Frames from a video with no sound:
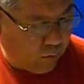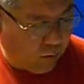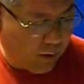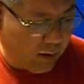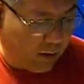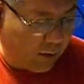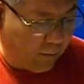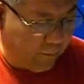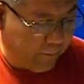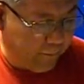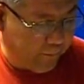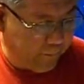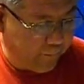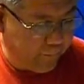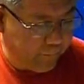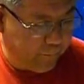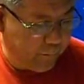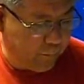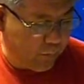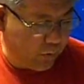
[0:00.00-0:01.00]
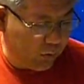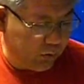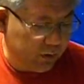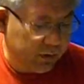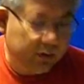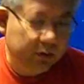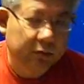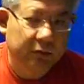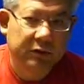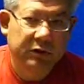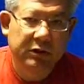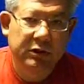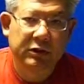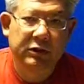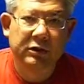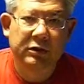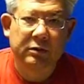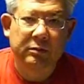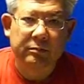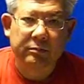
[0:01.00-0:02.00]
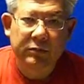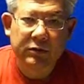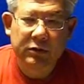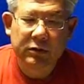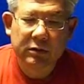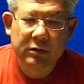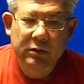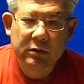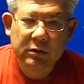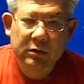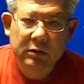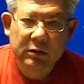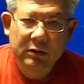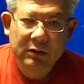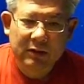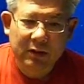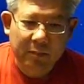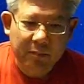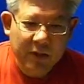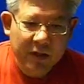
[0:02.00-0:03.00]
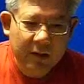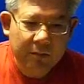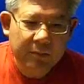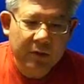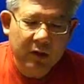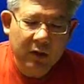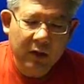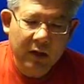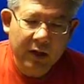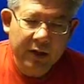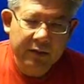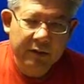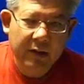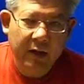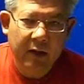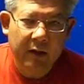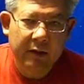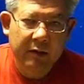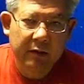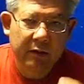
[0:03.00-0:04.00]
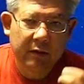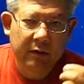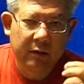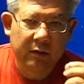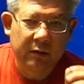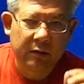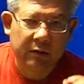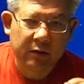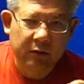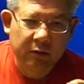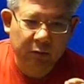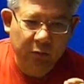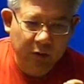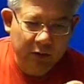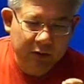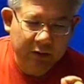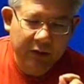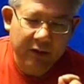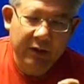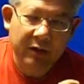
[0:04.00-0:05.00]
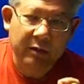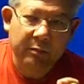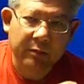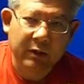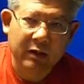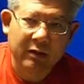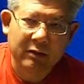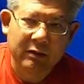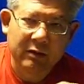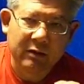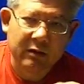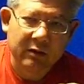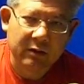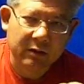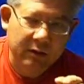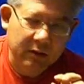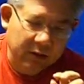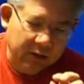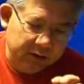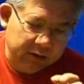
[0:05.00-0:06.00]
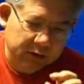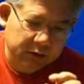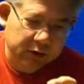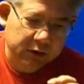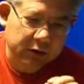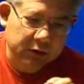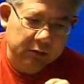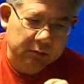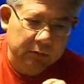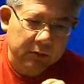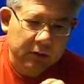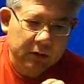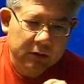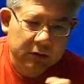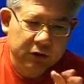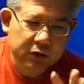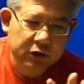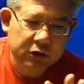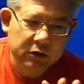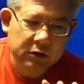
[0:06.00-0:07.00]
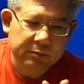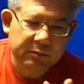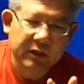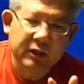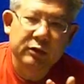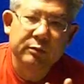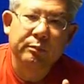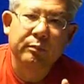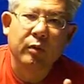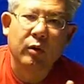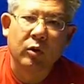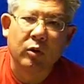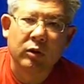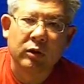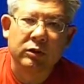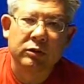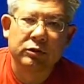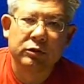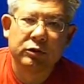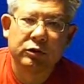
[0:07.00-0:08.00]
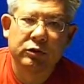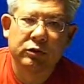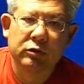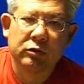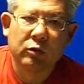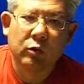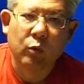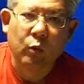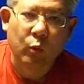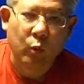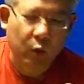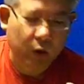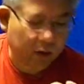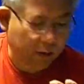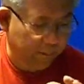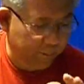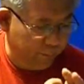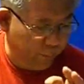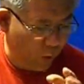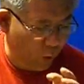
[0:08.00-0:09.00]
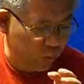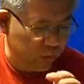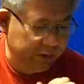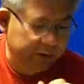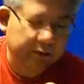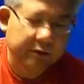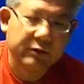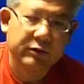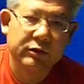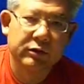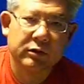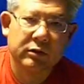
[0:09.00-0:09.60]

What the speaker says: Well, political systems, the meaning behind that, you want to think about a system. System has parts or components.